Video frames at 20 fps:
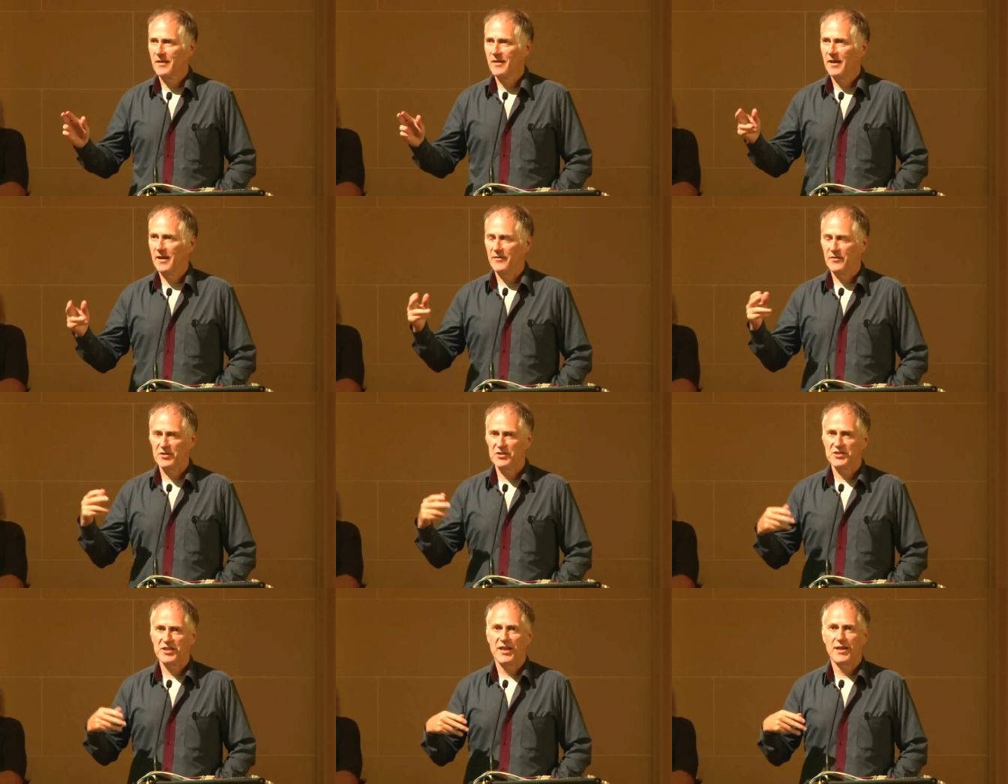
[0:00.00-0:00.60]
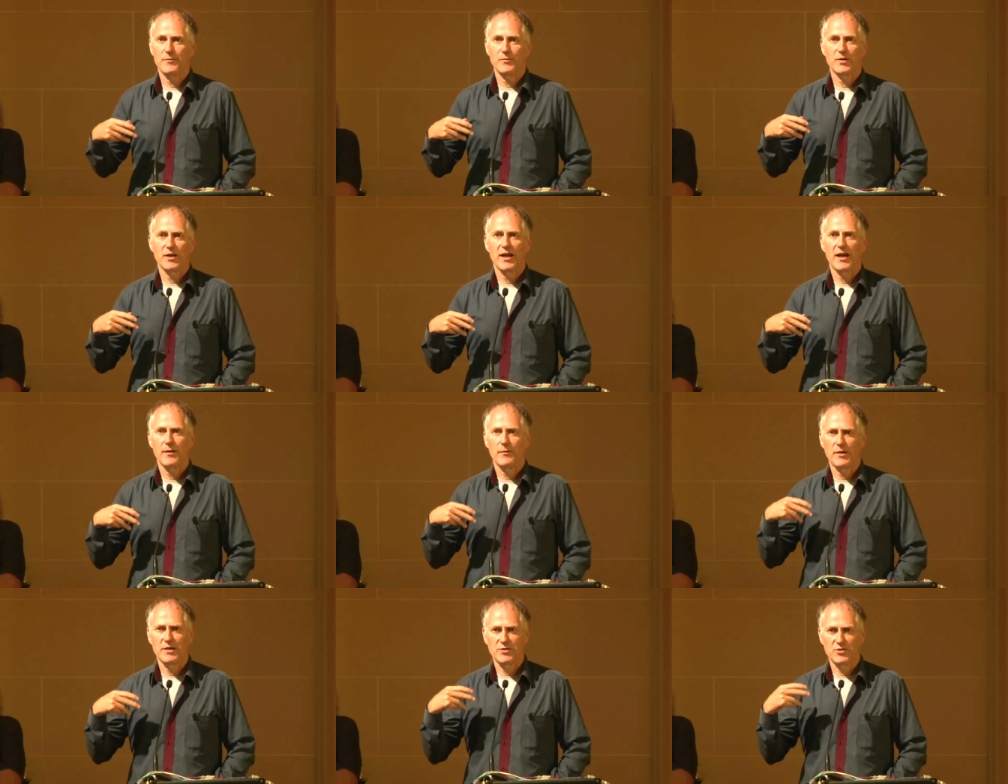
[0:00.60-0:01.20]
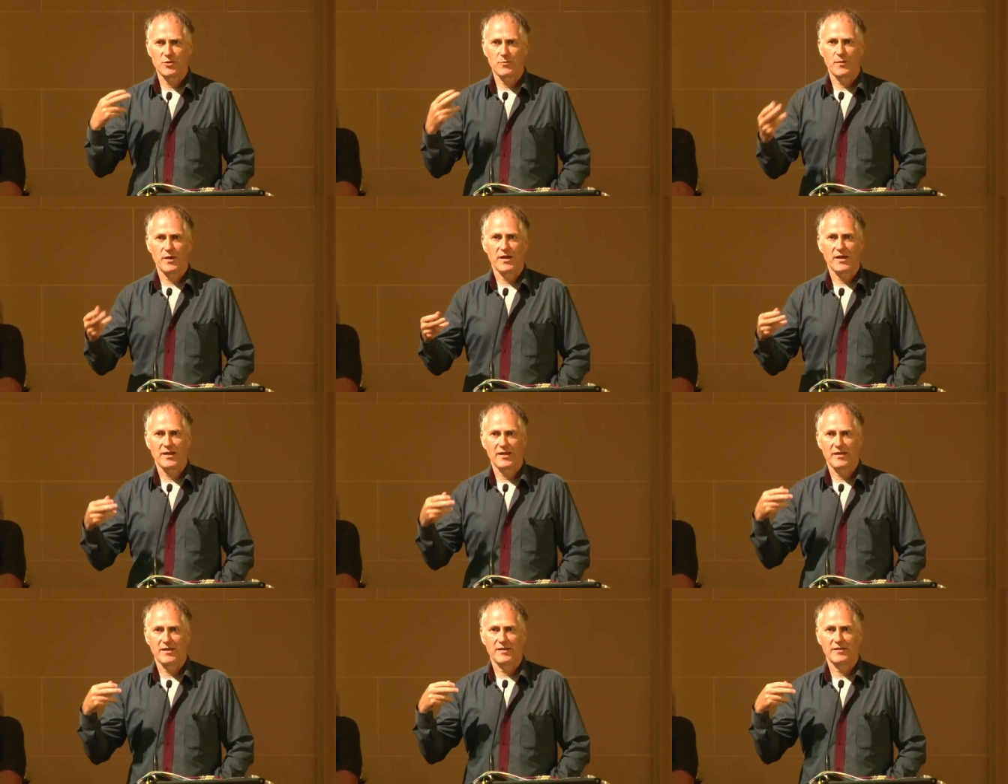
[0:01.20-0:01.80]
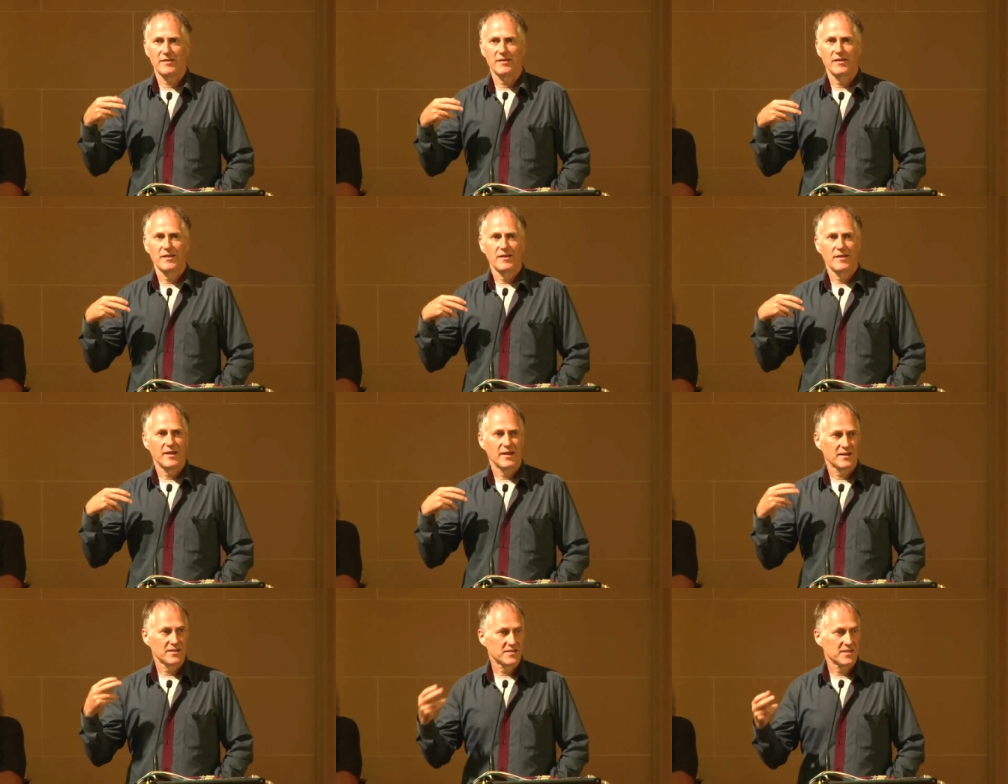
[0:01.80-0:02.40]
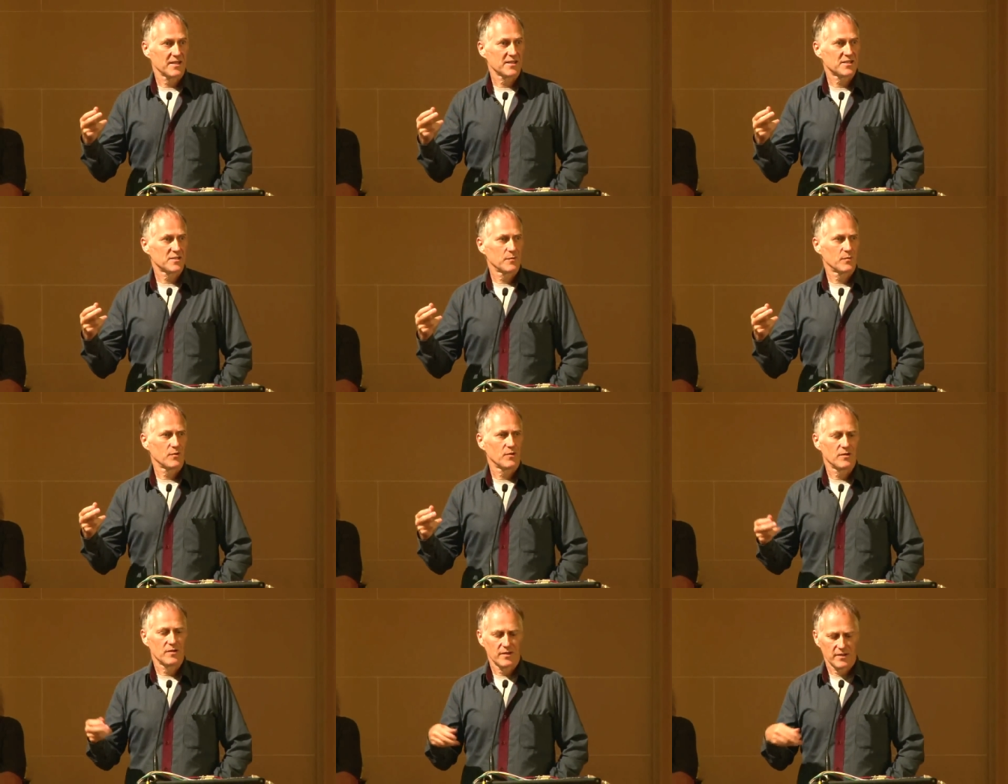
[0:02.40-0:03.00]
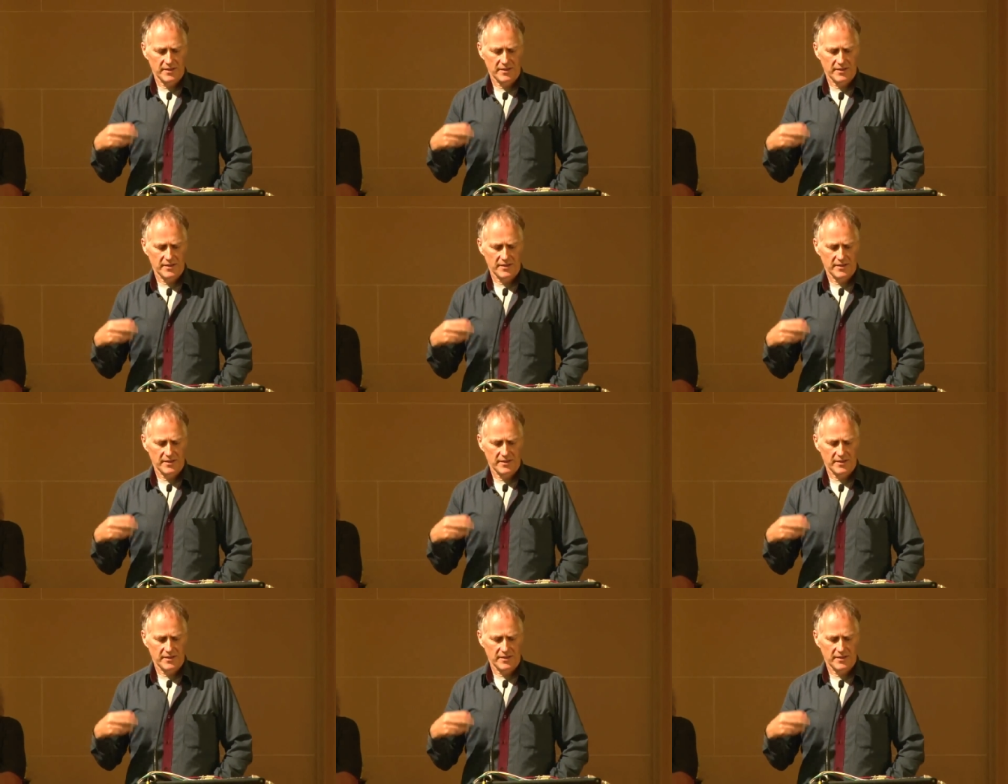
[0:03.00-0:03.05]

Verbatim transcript: at the same time as you're making it accessible.